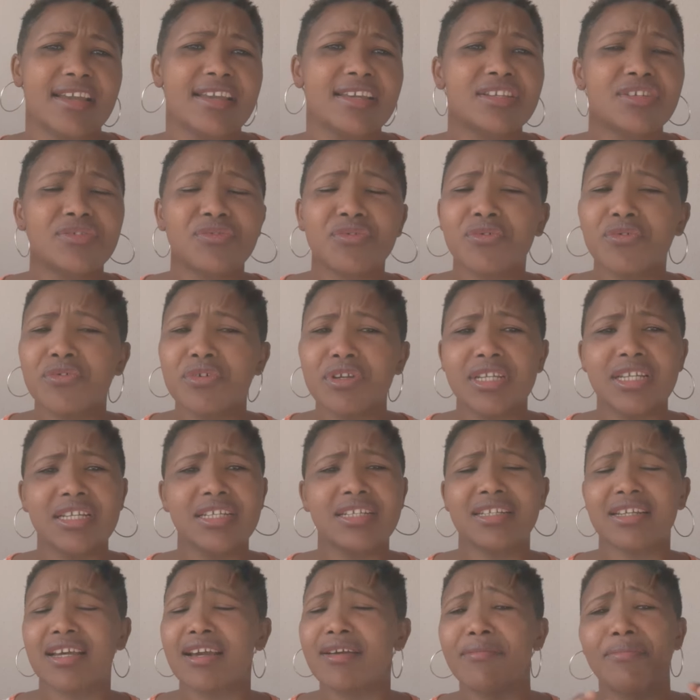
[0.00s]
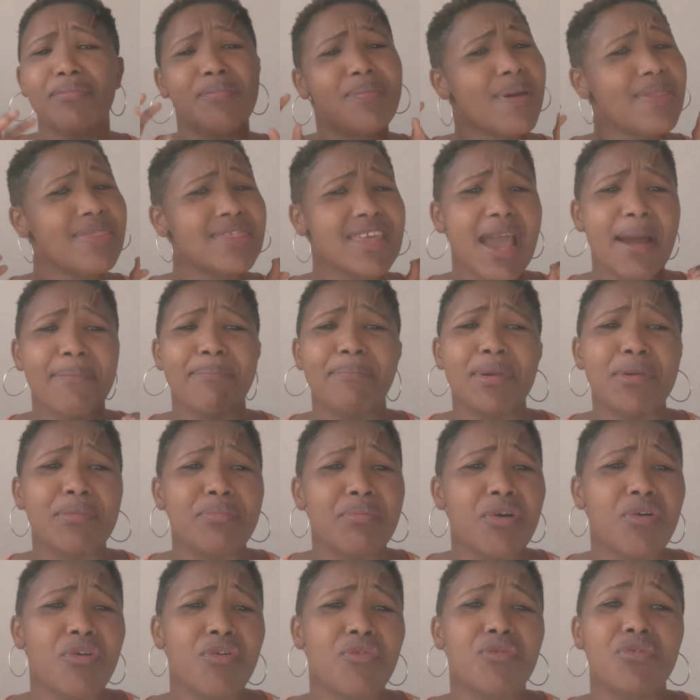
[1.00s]
It wouldn't, there are
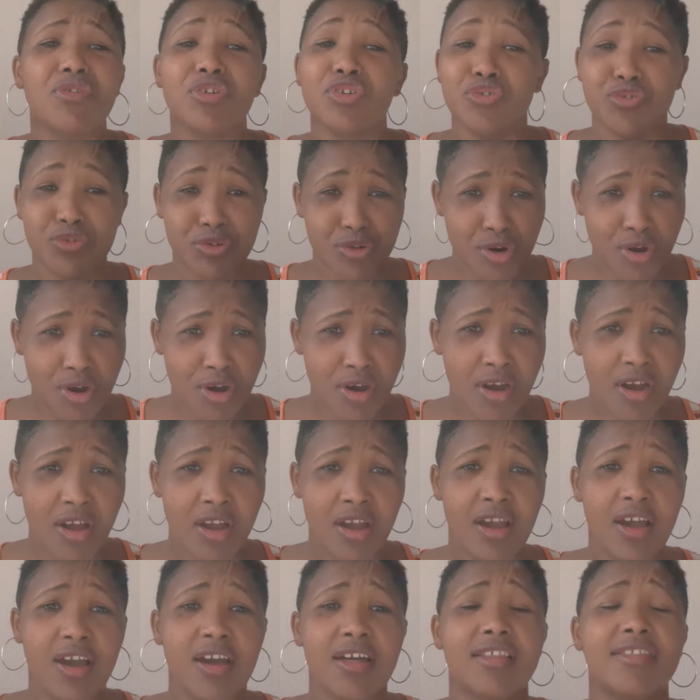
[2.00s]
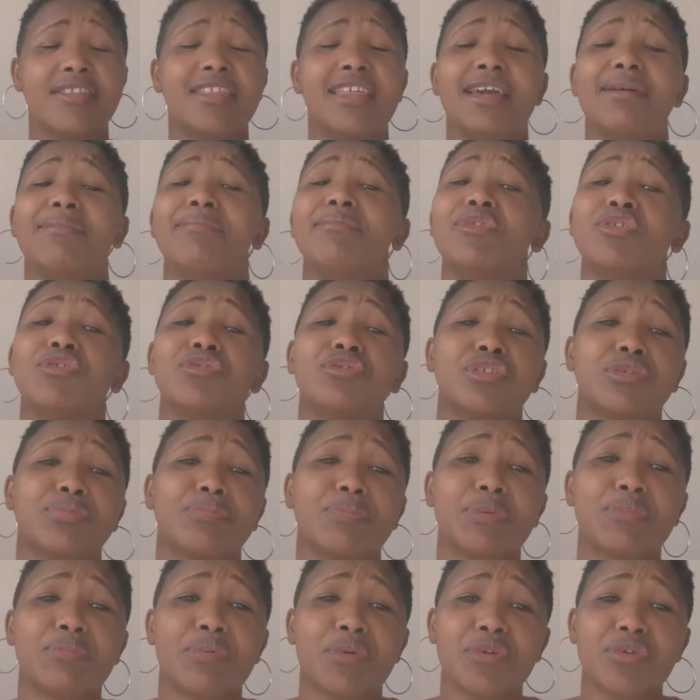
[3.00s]
people who, you know them, those
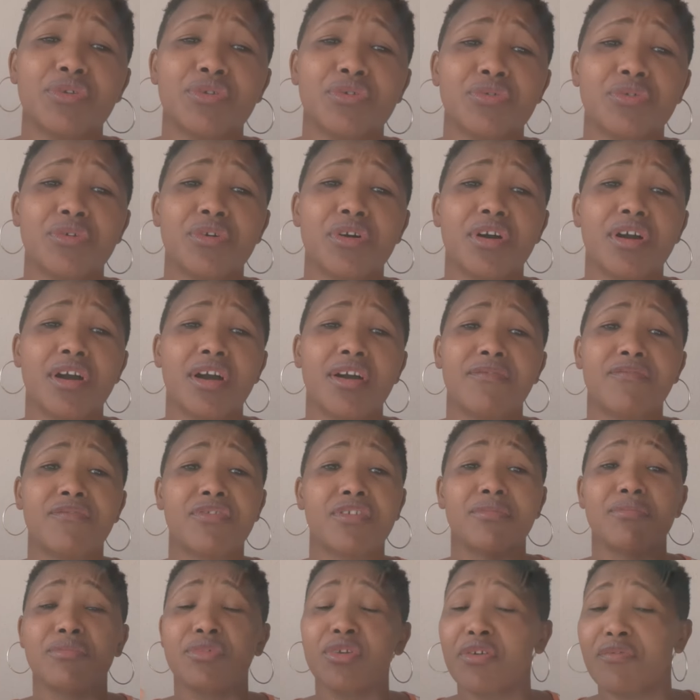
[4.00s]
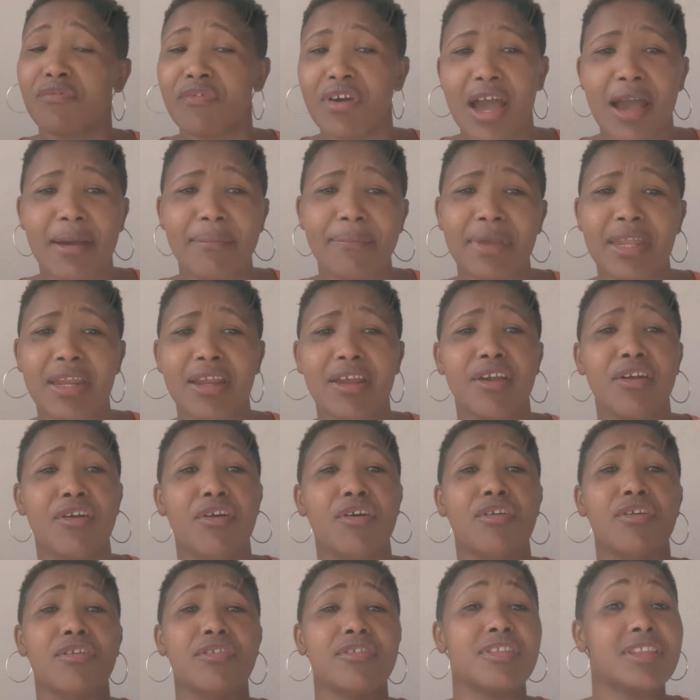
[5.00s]
people you from your family
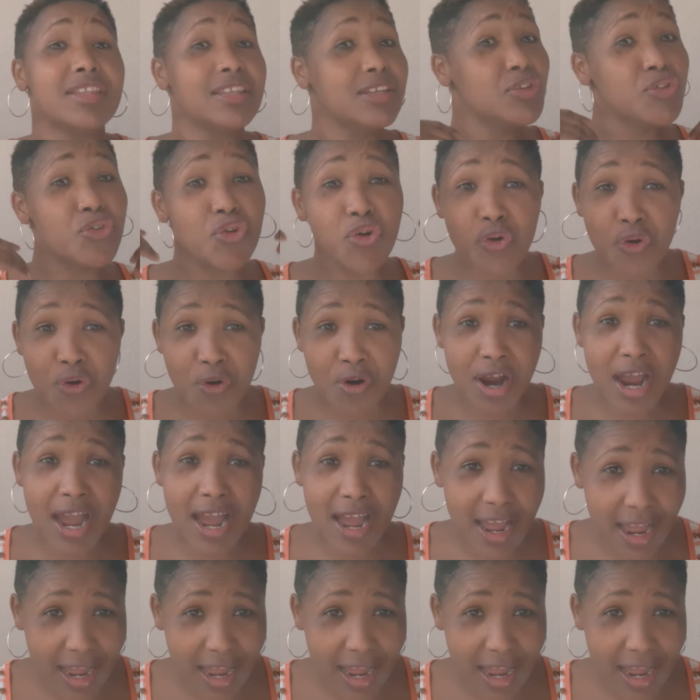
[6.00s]
or you,